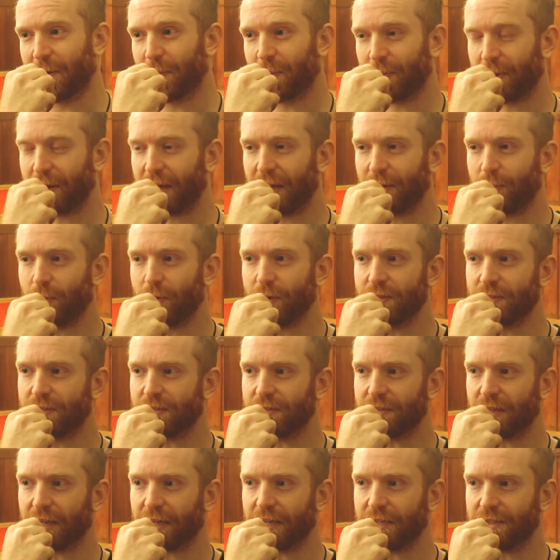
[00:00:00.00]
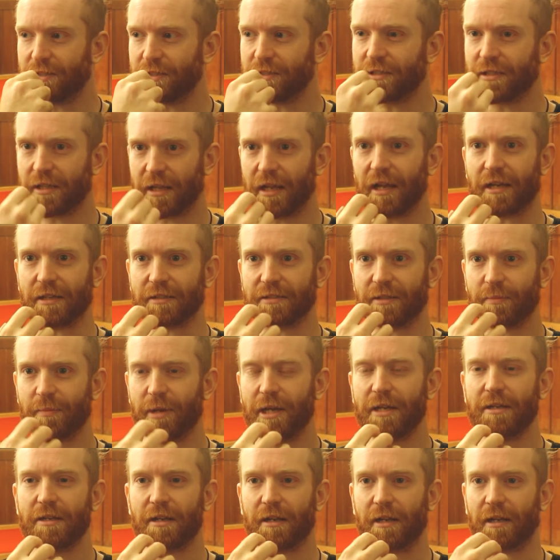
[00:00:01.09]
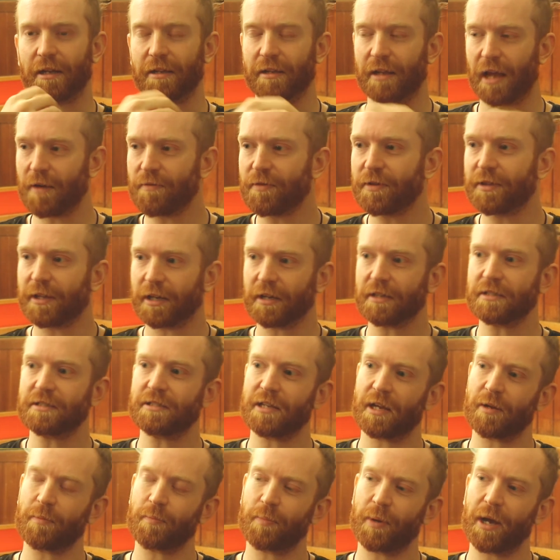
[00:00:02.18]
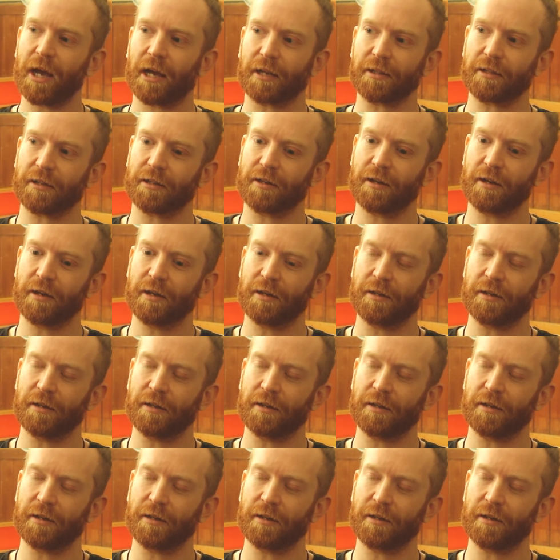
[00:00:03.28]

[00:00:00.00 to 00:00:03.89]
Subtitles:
But it was like, it just clicked immediately, and everything I sent back, it